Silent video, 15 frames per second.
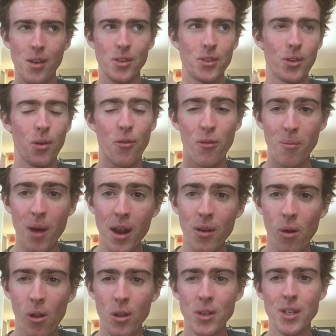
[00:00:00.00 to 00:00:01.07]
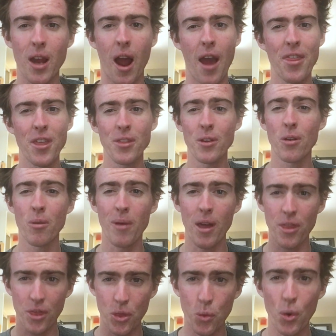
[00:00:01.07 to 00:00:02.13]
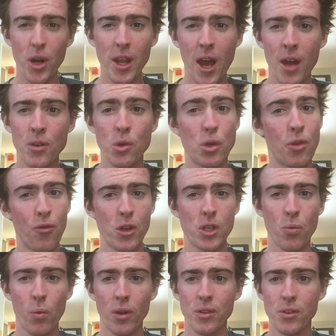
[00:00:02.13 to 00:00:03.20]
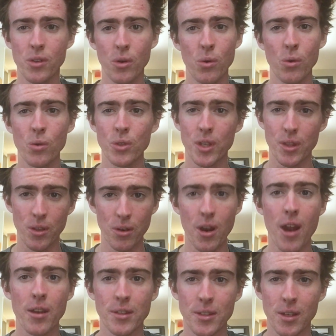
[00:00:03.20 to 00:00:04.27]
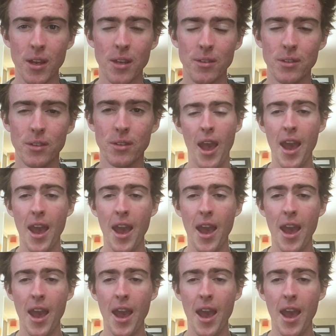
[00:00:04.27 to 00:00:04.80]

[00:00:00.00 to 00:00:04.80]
So from my knowledge, I think there are about 300 Division 1 schools in the United States.